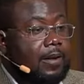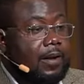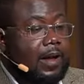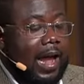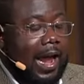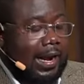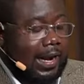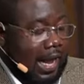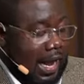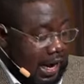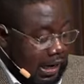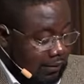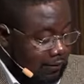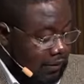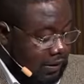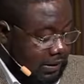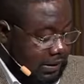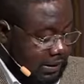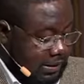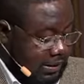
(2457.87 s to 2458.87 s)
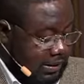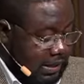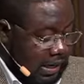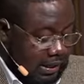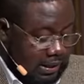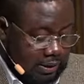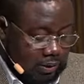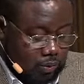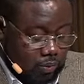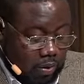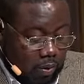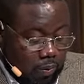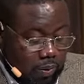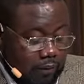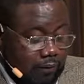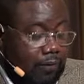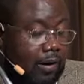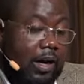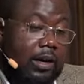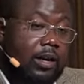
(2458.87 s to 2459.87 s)
And Adventists, that is where we
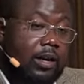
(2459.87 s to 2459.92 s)
find